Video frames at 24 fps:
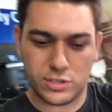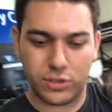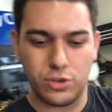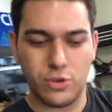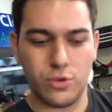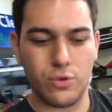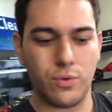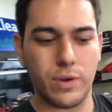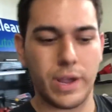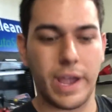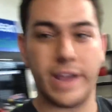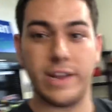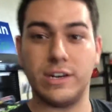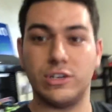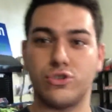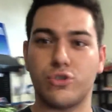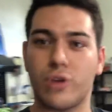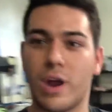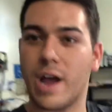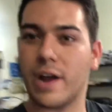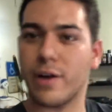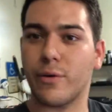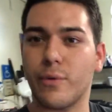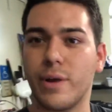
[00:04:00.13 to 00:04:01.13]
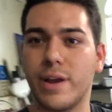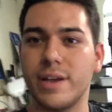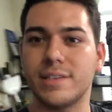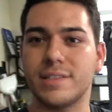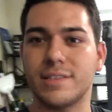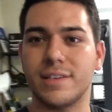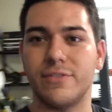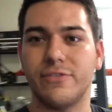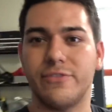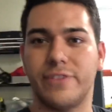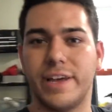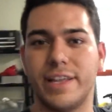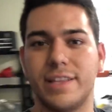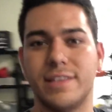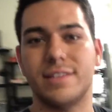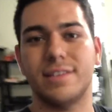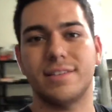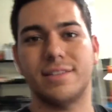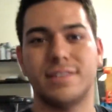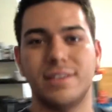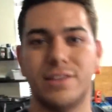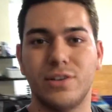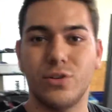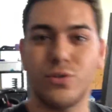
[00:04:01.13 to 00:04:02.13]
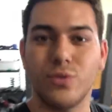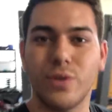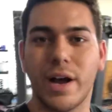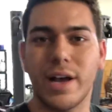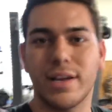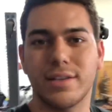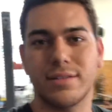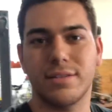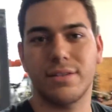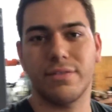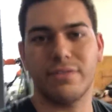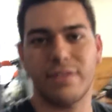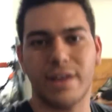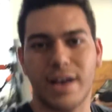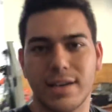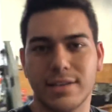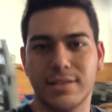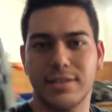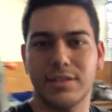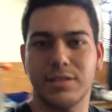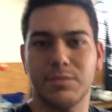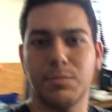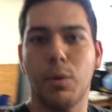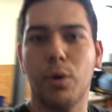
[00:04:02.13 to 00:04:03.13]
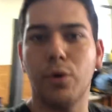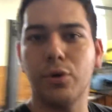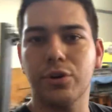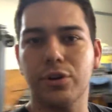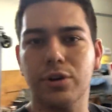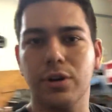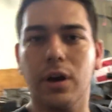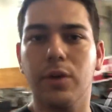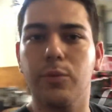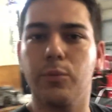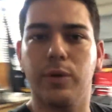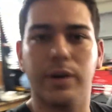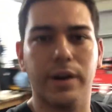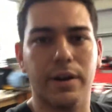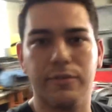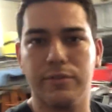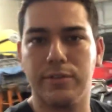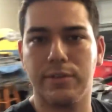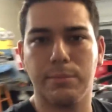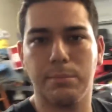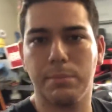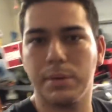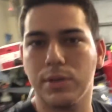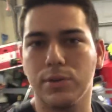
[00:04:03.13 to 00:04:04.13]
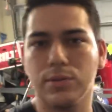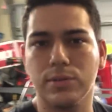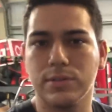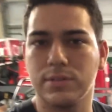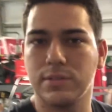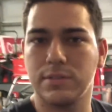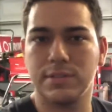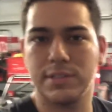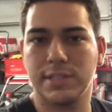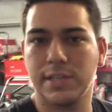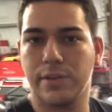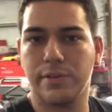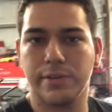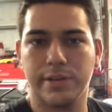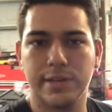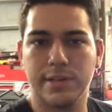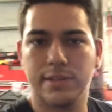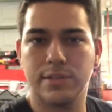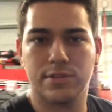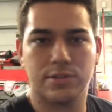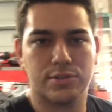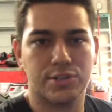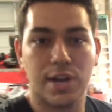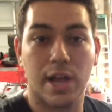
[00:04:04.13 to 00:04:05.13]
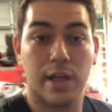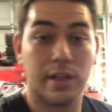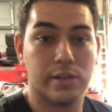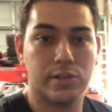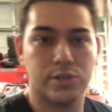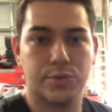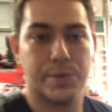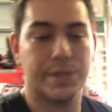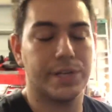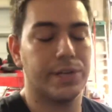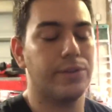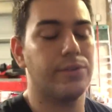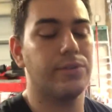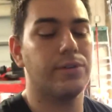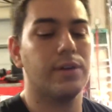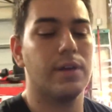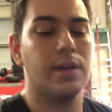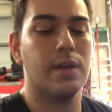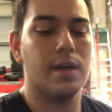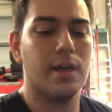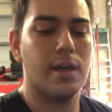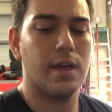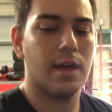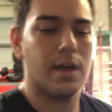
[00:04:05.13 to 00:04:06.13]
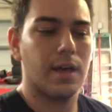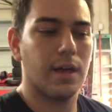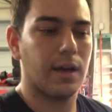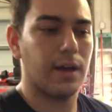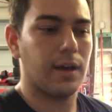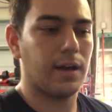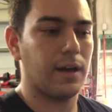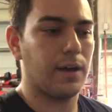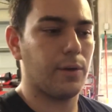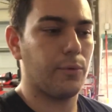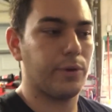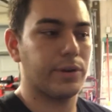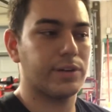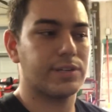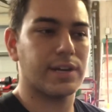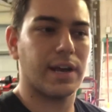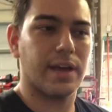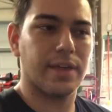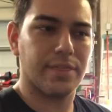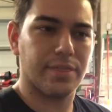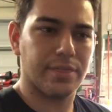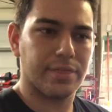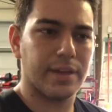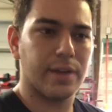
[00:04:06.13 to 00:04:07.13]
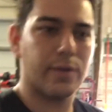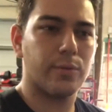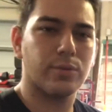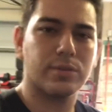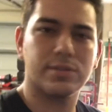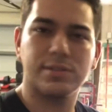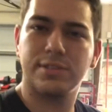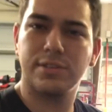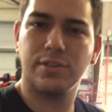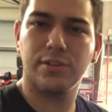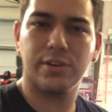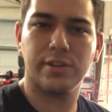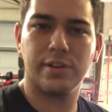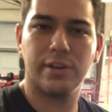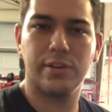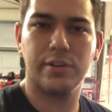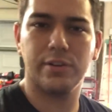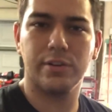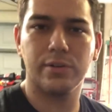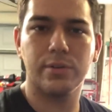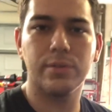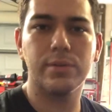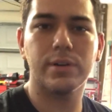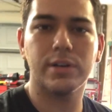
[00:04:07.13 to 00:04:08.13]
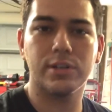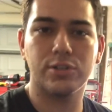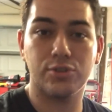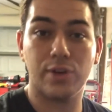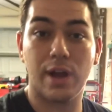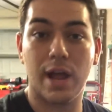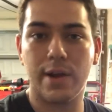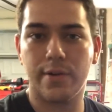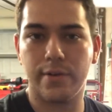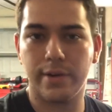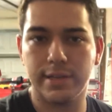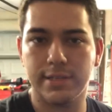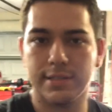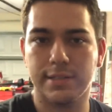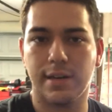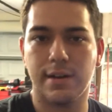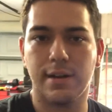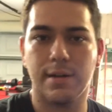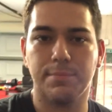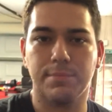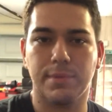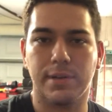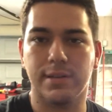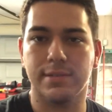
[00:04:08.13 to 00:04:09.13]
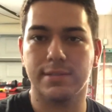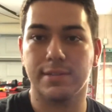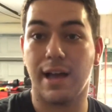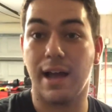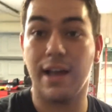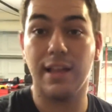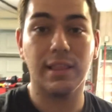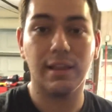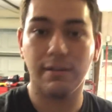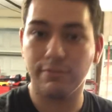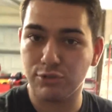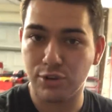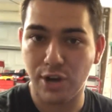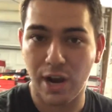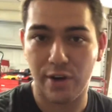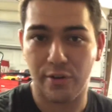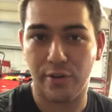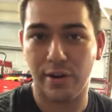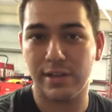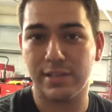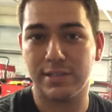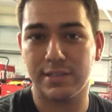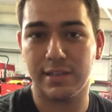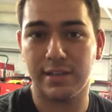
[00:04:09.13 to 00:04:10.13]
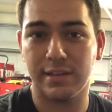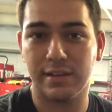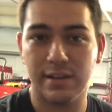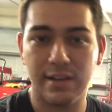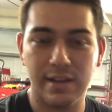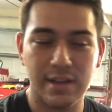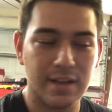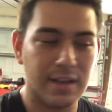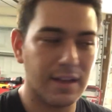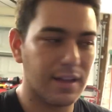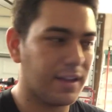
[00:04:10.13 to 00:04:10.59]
to do a drag race event to see who has the fastest motor on whatever build series or challenge we do. Which I think we're still gonna do a drag race setup, because I love drag racing.